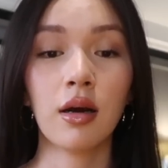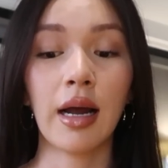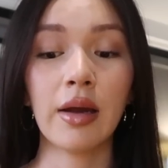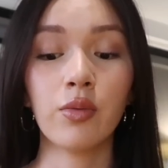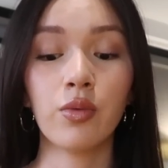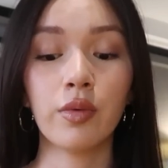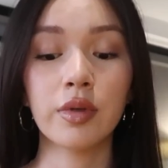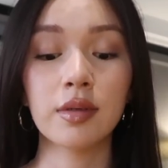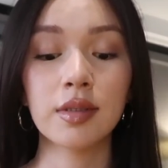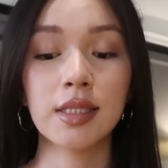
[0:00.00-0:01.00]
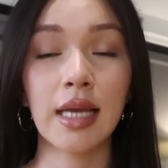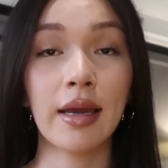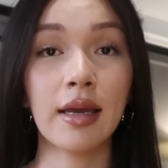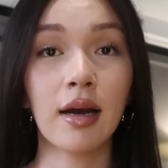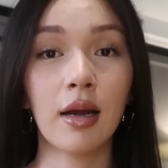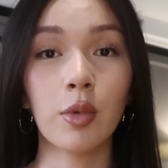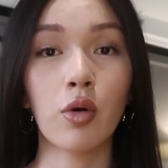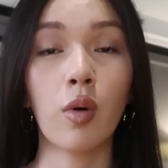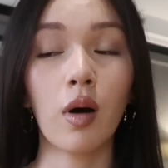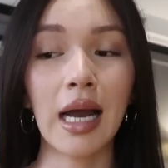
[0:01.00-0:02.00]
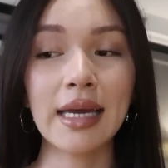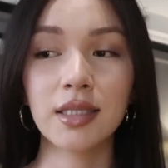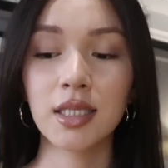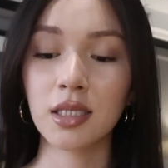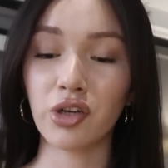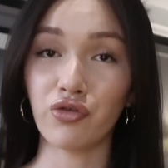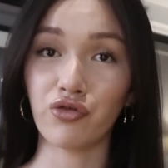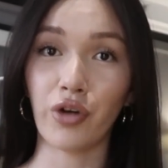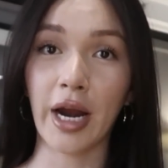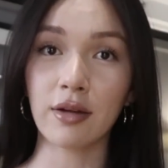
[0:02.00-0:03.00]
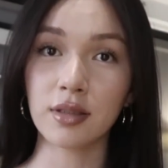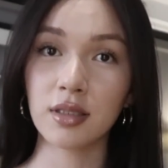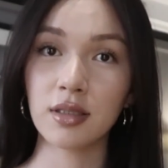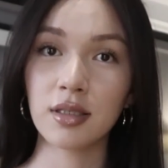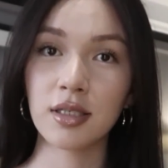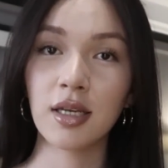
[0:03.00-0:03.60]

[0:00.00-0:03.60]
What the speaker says: I would say I'm quite grounded